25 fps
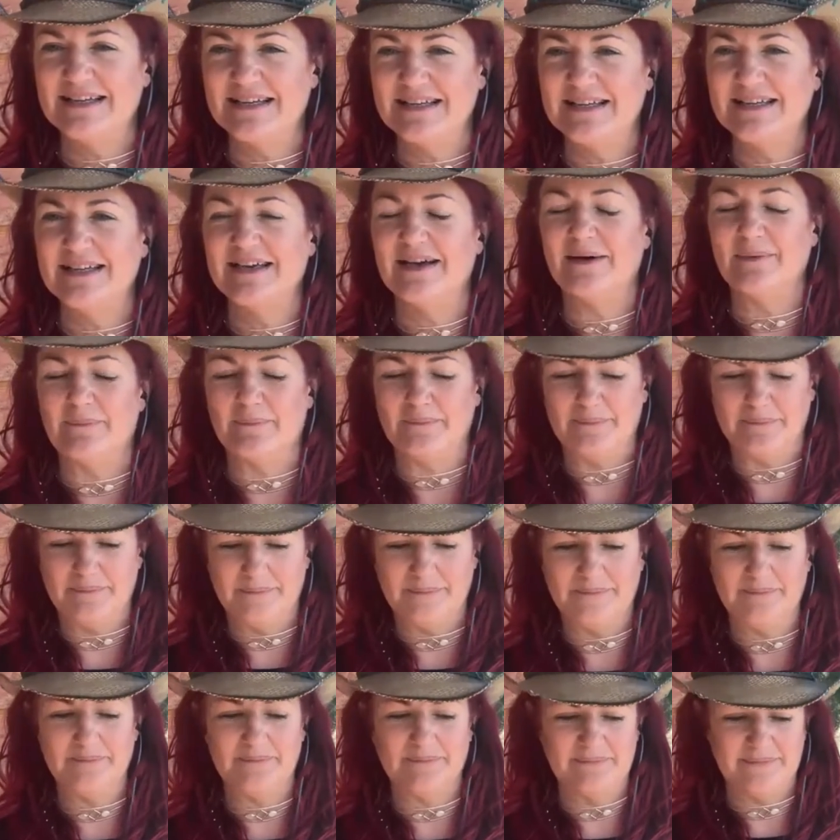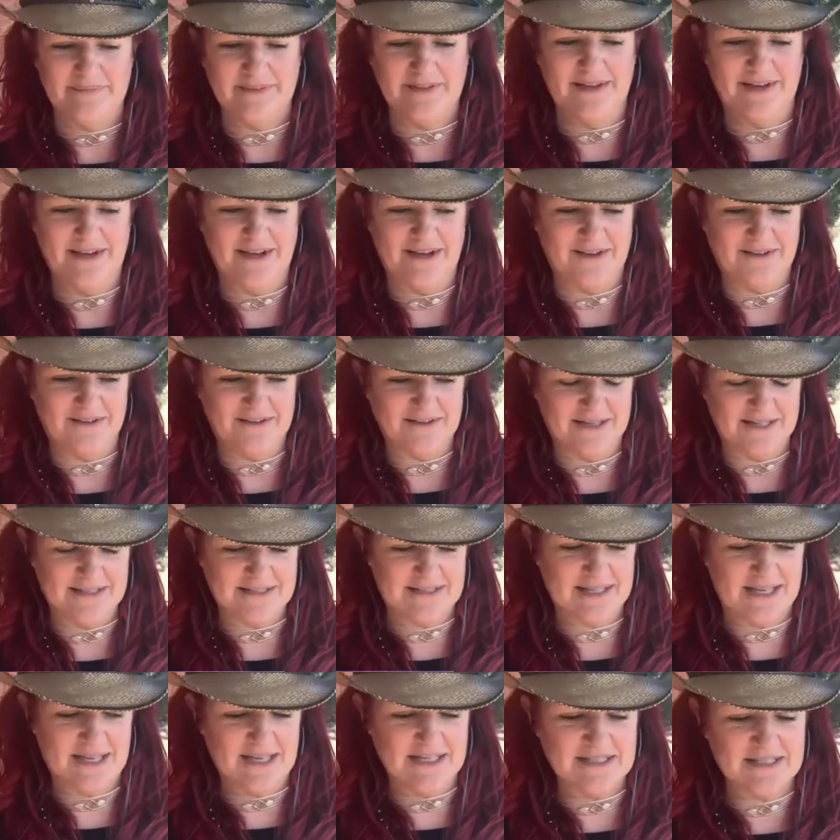Yeah. No, it's
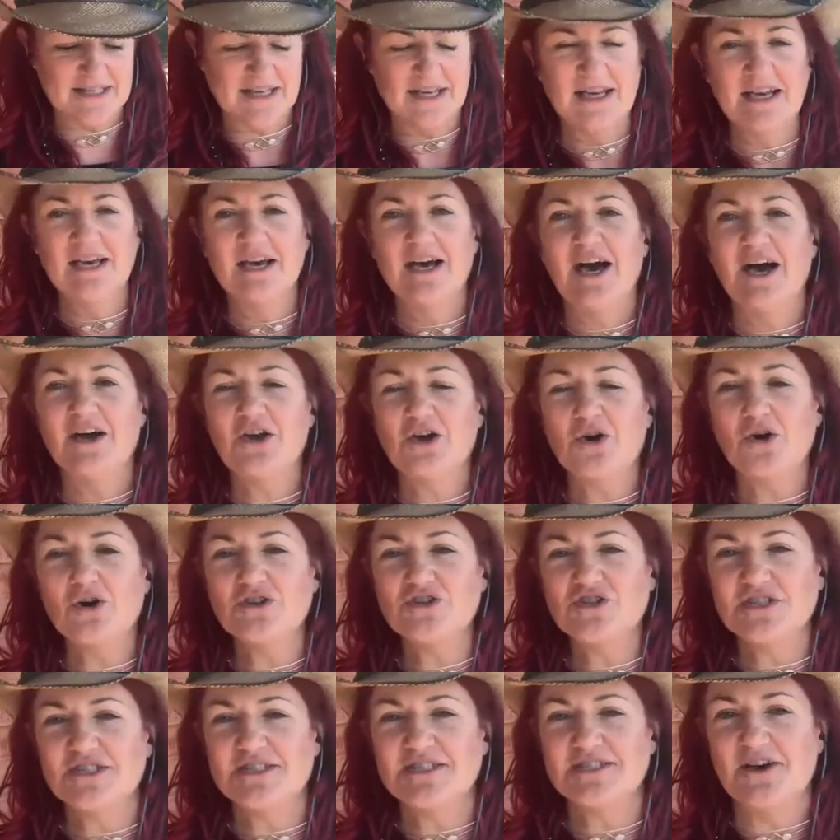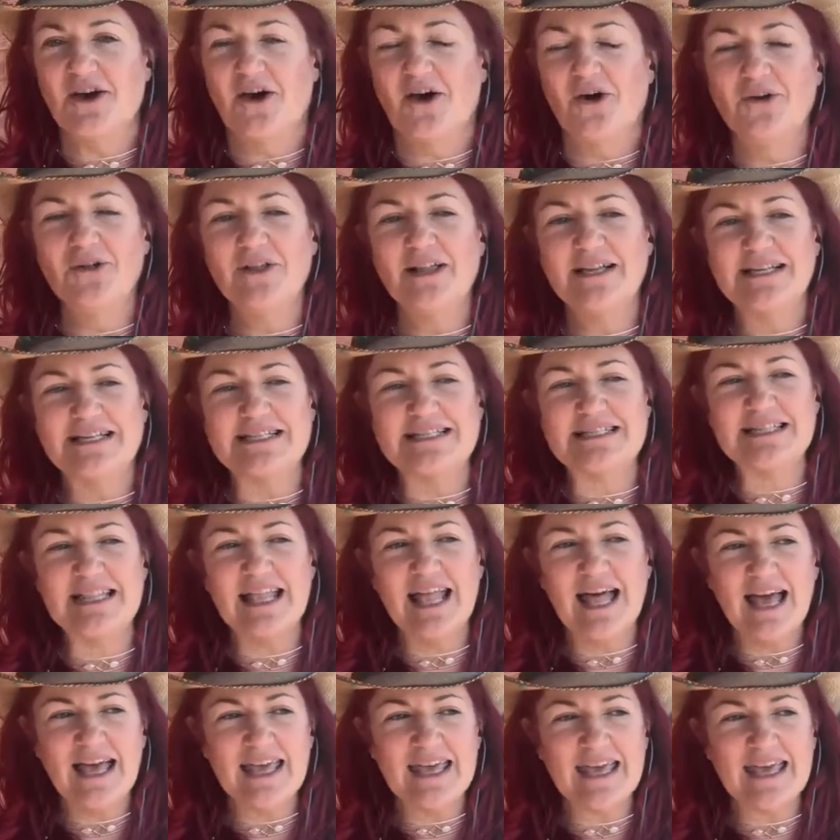he's a gorgeous soul, and it's like